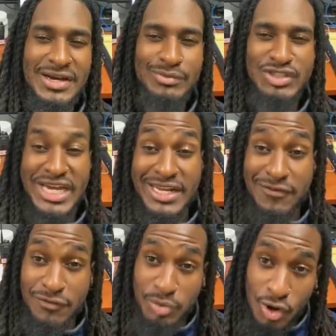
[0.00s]
Checking in
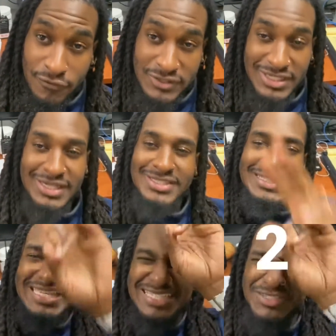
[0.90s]
from the office again. It's
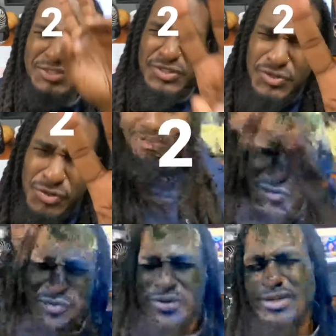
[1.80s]
day
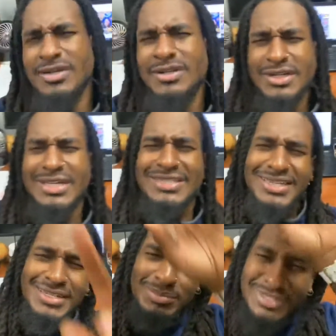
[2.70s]

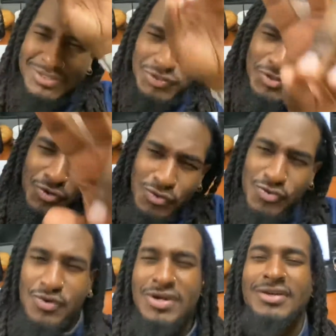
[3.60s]
number
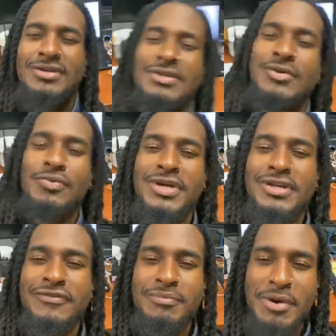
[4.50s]
two. Waking
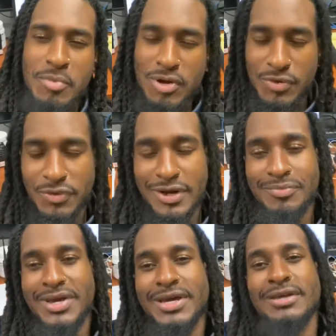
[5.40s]
up from my morning run,
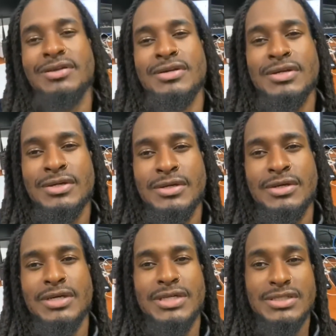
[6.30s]
man.
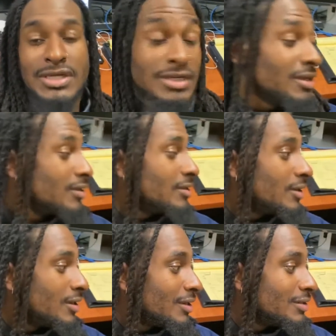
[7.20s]
It's good.
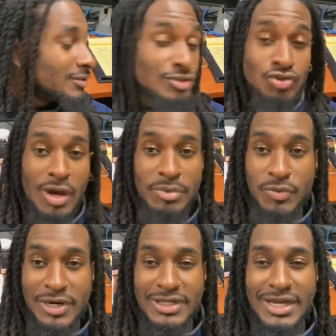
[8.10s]
So I'll be
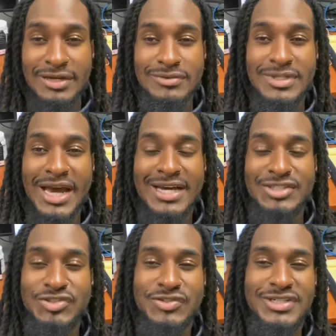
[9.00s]
running down Dodge
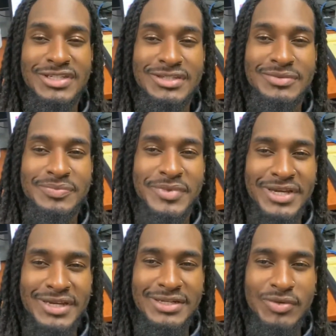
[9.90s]
Street,
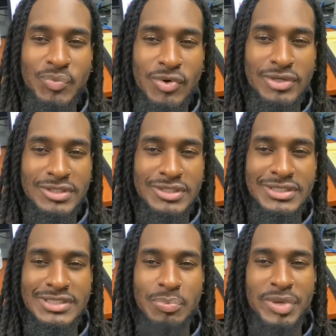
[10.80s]
man, in the morning, and
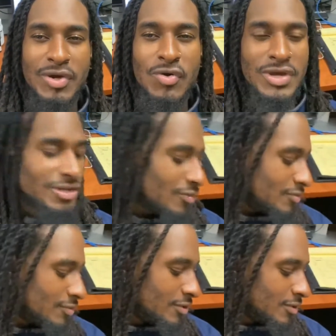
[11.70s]
it's a big old hill
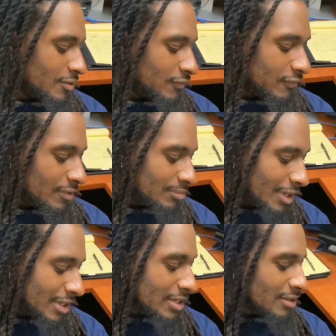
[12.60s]
from
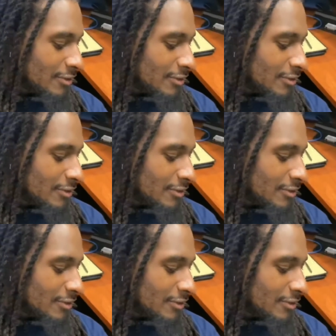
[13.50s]
like